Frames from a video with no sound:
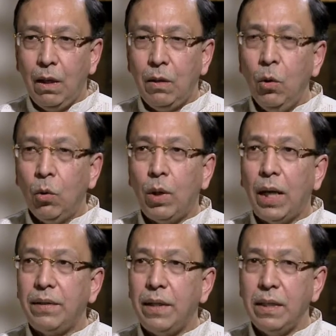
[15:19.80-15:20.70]
No,
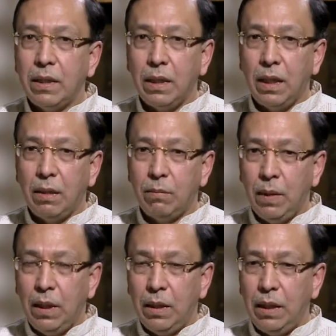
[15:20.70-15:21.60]
I think
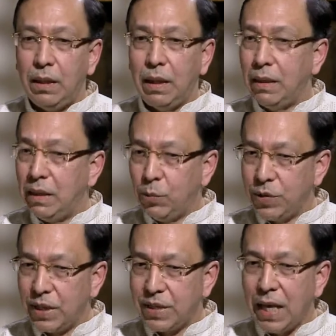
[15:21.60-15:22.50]
it
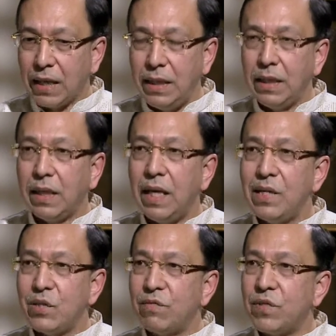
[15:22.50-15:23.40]
was exactly a
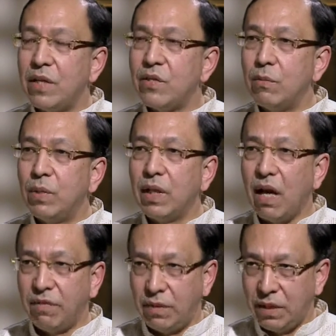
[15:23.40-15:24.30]
case of sensible
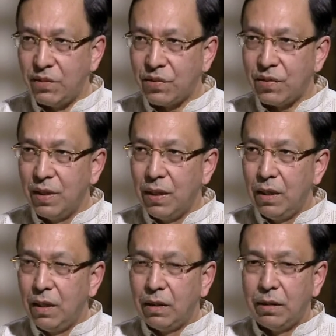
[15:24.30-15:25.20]
governance, mm-hmm.
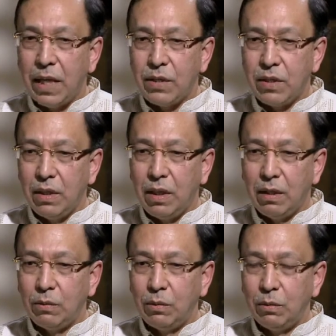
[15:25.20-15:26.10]
that
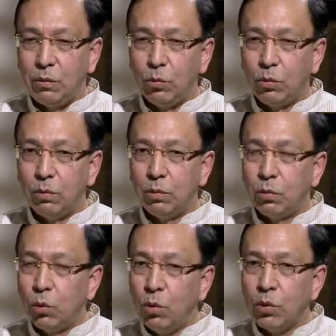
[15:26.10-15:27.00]
you
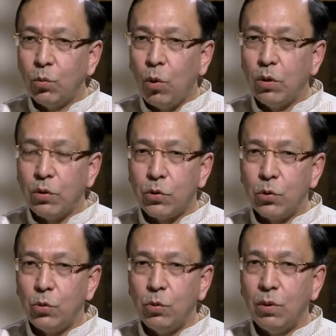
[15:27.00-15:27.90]
don't want
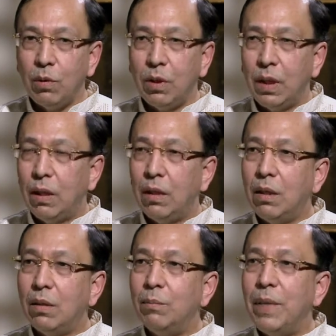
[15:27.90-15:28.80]
to
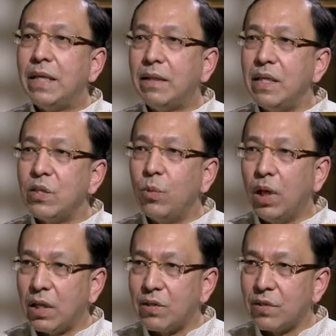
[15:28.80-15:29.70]
make things
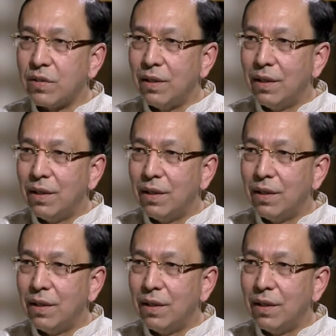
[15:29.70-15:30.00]
worse.